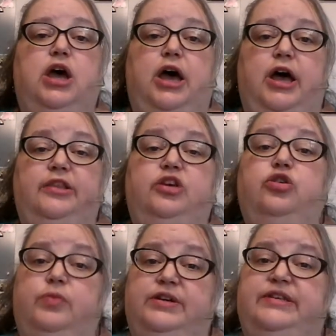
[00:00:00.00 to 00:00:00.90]

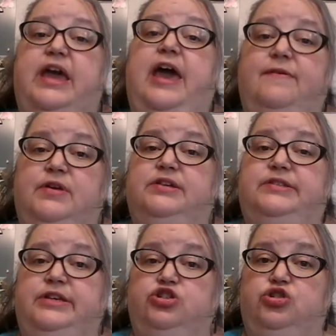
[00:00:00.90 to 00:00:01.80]
could risk having a
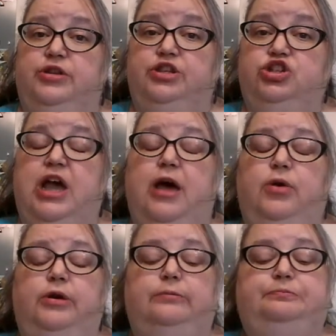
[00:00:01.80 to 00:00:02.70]
seizure in the shower.